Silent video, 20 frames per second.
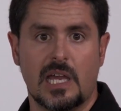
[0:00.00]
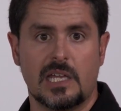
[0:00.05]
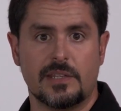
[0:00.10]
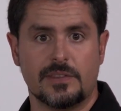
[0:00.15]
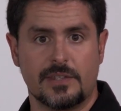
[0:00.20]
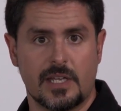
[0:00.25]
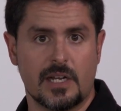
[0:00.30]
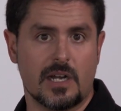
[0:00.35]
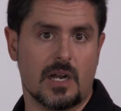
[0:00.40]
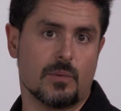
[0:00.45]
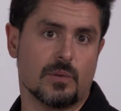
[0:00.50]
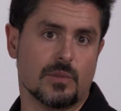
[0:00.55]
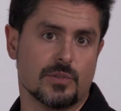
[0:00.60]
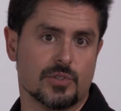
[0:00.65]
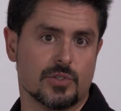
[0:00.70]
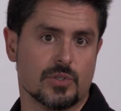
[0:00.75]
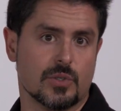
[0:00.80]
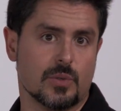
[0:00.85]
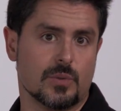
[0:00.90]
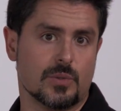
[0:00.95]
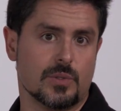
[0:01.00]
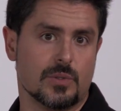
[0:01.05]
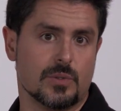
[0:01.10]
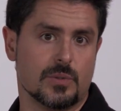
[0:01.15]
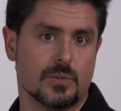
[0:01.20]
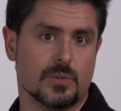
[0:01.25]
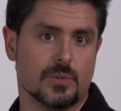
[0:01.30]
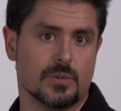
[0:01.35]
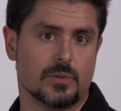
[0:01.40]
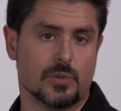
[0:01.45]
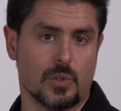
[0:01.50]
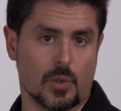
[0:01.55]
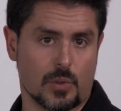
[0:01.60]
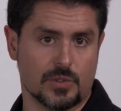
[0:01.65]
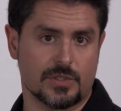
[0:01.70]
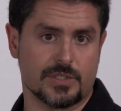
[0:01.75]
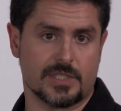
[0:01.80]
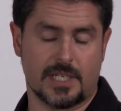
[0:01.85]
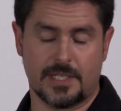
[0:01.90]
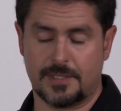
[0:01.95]
And there I will show you
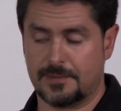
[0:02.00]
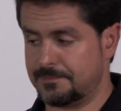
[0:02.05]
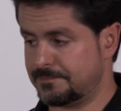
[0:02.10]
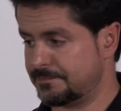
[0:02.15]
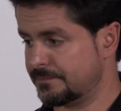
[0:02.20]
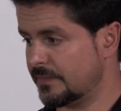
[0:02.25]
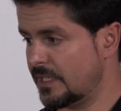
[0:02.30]
DocuSign.